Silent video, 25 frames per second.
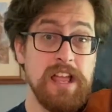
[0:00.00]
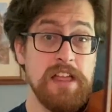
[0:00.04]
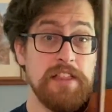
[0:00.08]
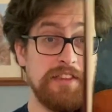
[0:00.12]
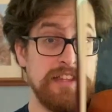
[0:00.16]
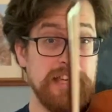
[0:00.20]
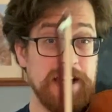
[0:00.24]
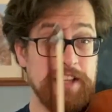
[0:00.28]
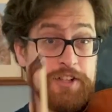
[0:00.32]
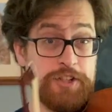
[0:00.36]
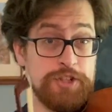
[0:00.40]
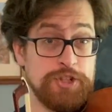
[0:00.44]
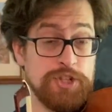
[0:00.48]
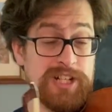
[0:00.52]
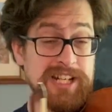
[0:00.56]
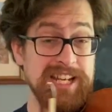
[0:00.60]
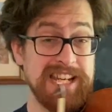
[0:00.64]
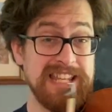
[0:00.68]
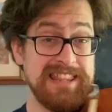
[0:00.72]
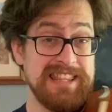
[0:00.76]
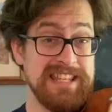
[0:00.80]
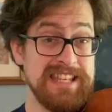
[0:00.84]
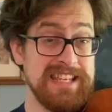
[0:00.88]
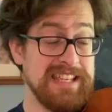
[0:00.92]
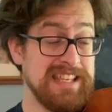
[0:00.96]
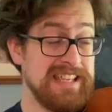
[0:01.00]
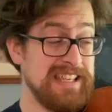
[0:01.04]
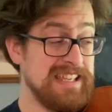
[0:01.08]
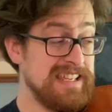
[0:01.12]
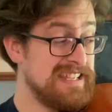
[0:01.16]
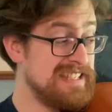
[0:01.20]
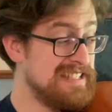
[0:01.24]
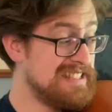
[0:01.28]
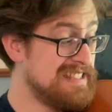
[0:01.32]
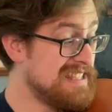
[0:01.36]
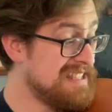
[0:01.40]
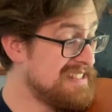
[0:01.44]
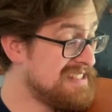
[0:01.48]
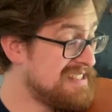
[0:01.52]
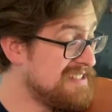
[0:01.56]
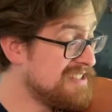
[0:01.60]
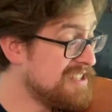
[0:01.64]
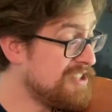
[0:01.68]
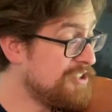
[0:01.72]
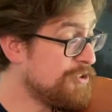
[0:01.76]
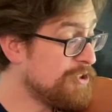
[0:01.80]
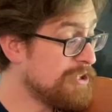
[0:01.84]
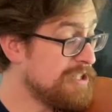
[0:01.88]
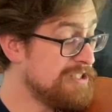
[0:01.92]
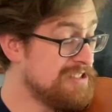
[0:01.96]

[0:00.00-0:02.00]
The other tricky thing is this is under a